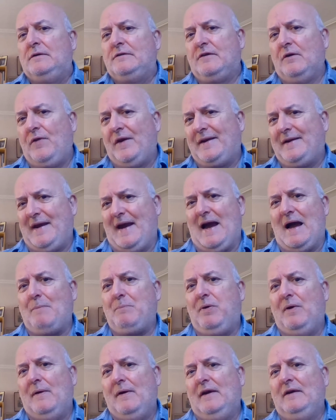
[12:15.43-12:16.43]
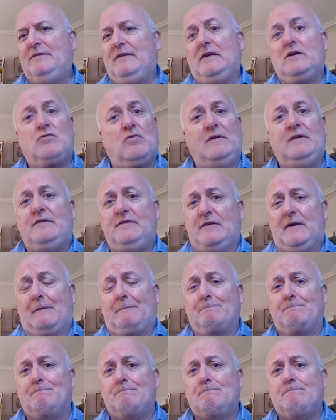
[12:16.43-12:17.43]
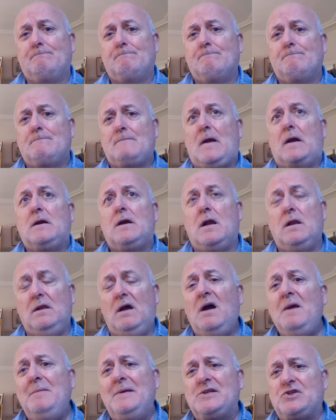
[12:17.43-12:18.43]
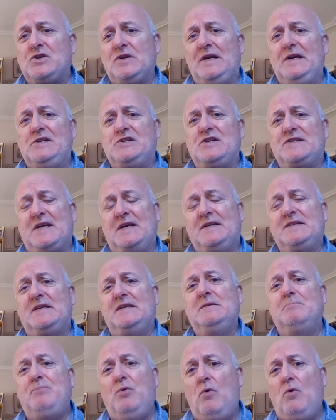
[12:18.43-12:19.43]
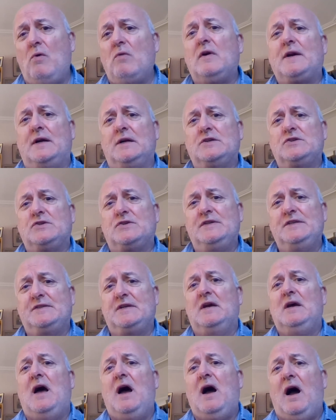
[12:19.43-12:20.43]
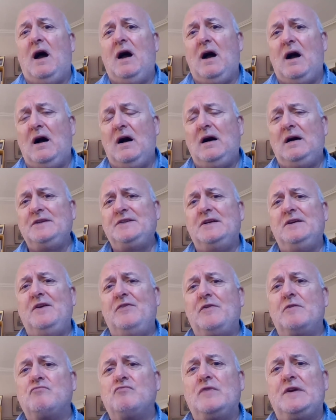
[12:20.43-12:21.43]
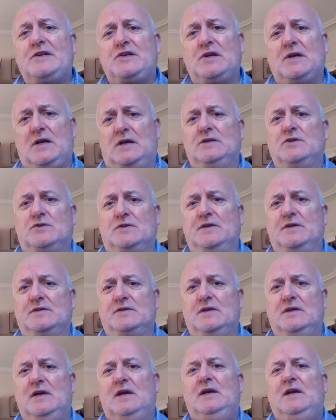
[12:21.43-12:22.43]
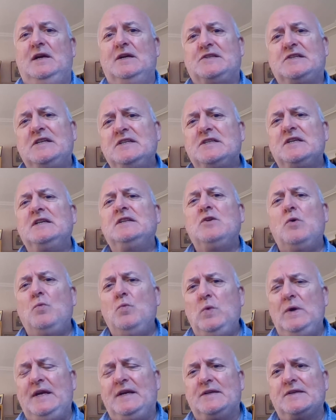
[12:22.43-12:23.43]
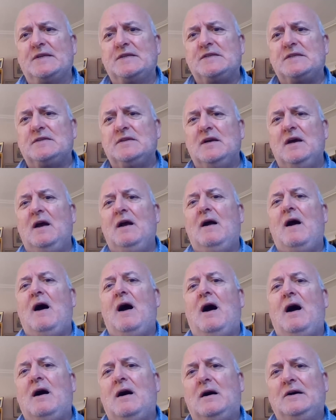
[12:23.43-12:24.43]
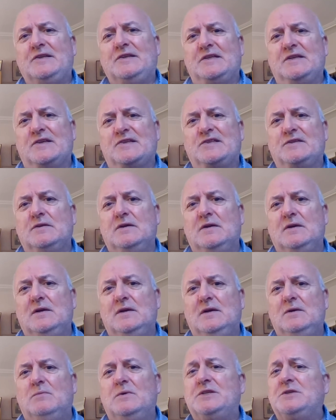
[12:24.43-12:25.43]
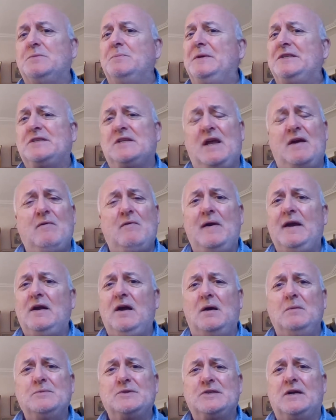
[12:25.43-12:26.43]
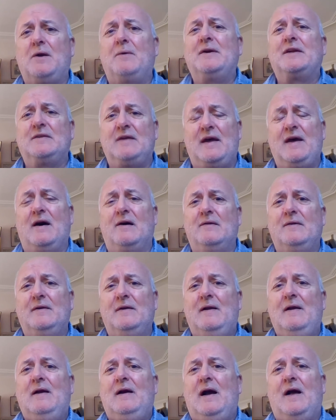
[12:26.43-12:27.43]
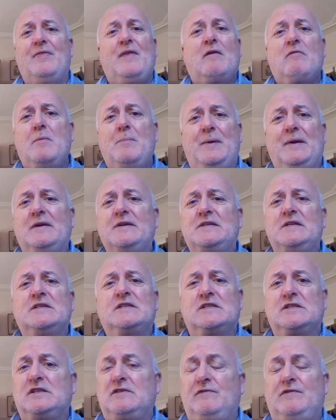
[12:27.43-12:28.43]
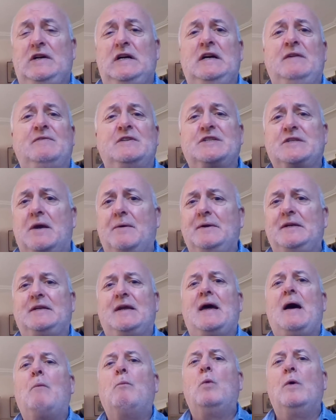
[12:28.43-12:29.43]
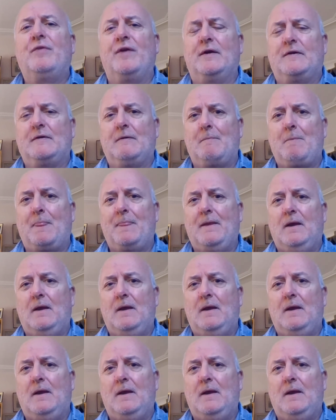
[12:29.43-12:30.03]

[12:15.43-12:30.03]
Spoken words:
So the gap is increasing. Climate change is hitting poorer countries harder than richer countries. It's hitting the weakest hardest, which means their incomes are going down and their ability to survive is going down with it.